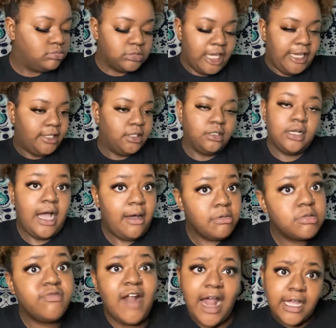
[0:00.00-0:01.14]
Like, I was
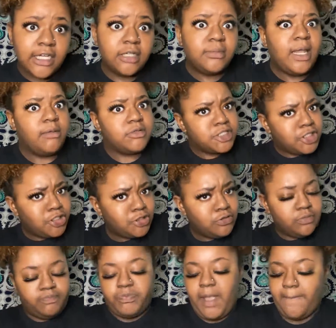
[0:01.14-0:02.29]
rocking them. They was
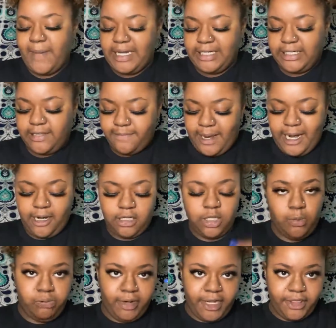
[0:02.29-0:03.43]
cute. I need to give my hair a little
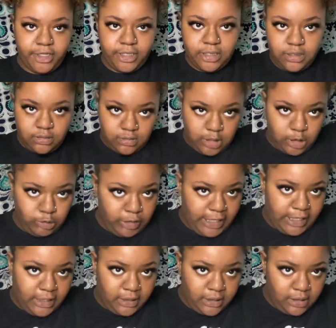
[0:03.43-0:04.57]
breather. You know, let
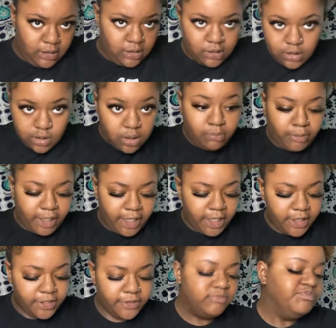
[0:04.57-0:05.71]
it breathe.
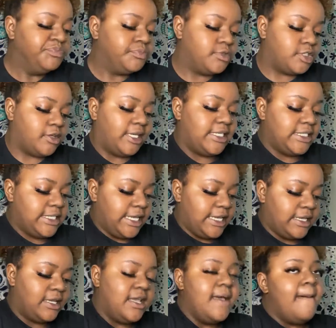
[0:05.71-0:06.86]
So I did
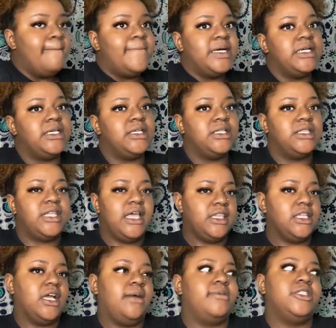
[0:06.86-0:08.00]
that. But
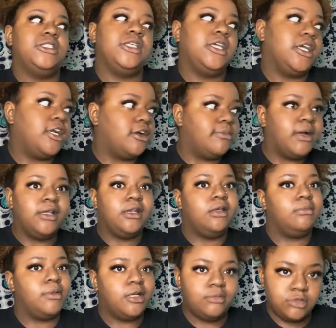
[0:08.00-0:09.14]
lately, I've been seeing everybody and their
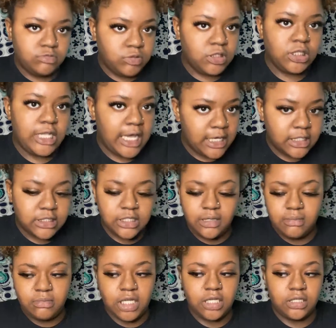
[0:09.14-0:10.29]
mama with locks. And
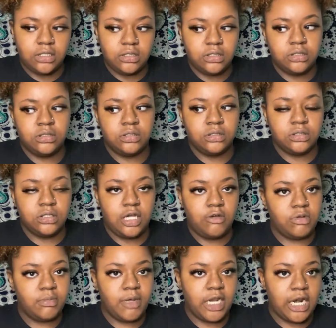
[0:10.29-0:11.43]
I'm like, I
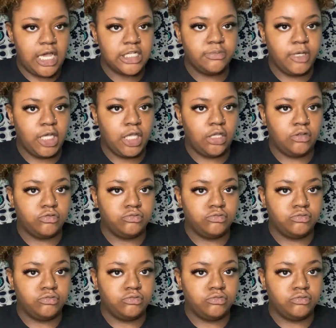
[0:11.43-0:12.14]
want my locks back.